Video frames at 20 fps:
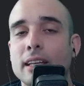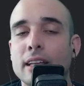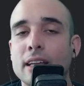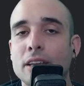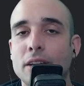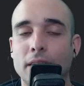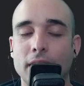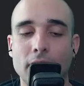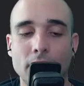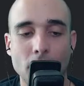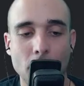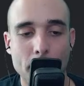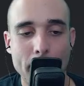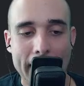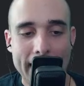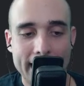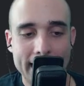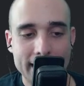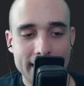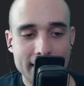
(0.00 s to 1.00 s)
You're going to look
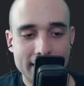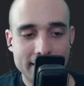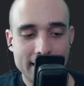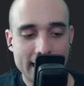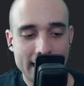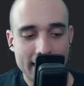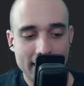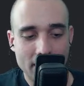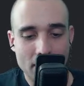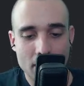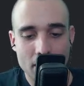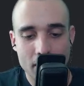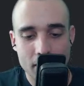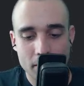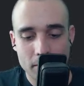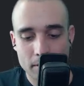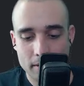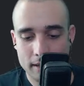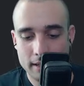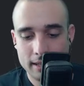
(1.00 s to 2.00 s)
back at this day and
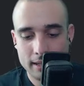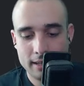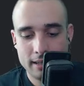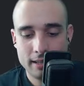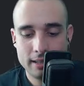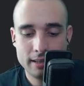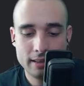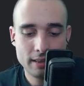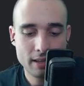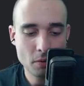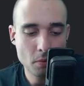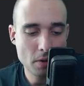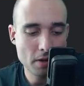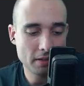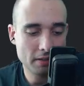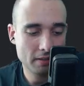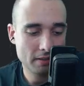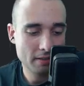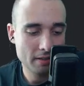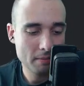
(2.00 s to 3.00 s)
go, there
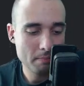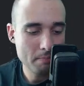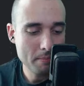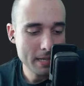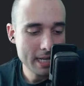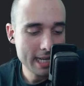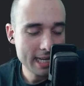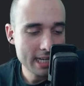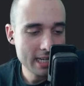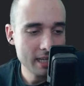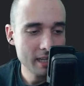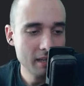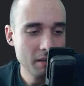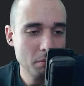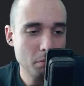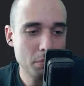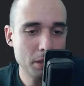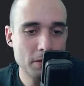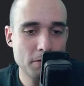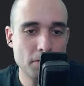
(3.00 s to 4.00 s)
was me
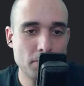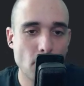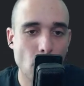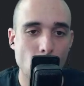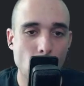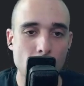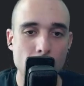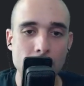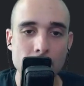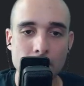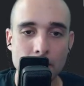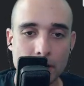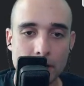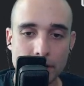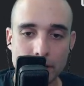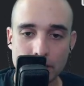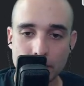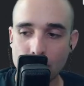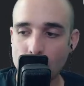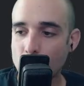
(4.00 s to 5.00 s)
before
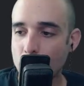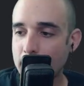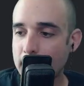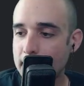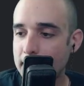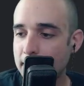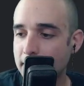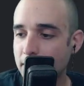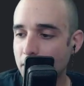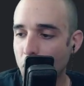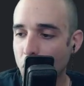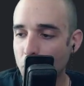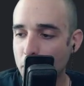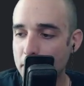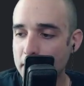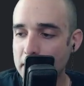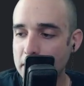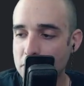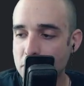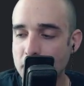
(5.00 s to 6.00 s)
Logan's
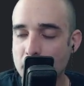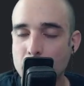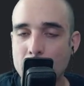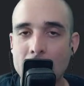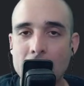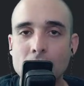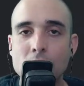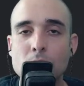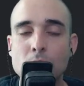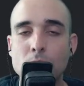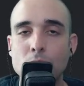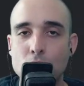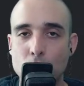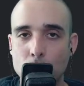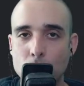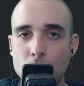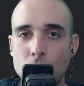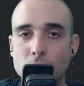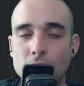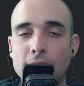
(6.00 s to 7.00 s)
OpenStreetMap
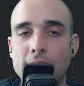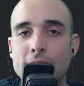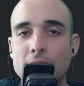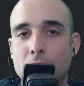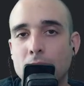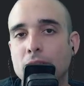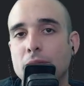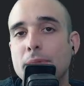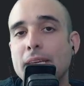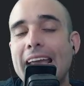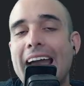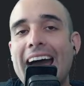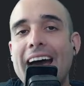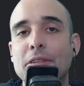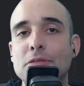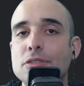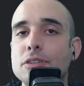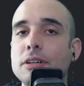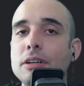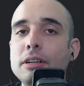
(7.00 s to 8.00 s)
tool, and there was me
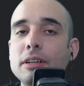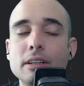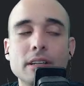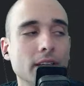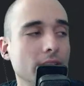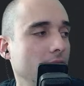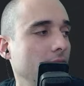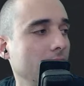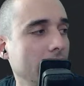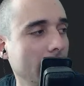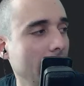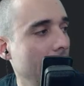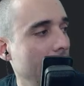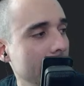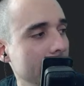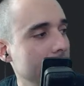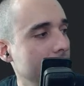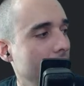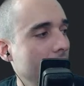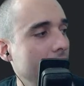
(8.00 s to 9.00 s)
after.
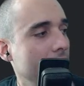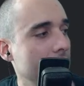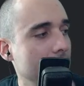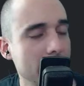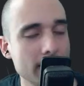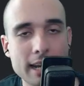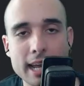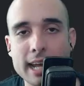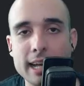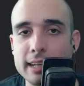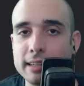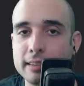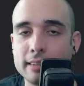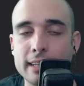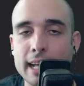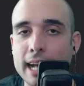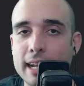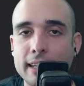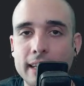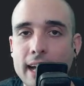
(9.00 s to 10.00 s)
And today is
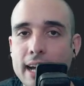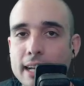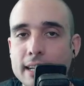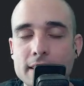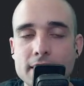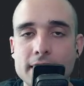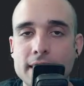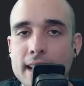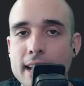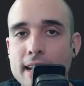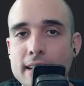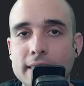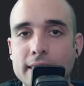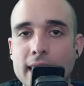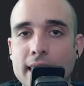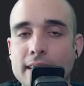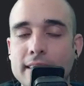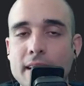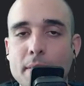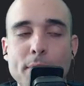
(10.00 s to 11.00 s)
that line. Today is
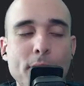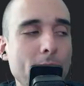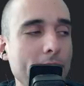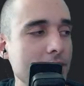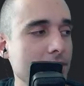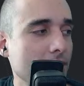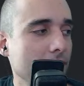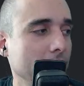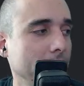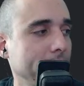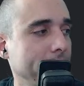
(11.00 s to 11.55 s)
that separation.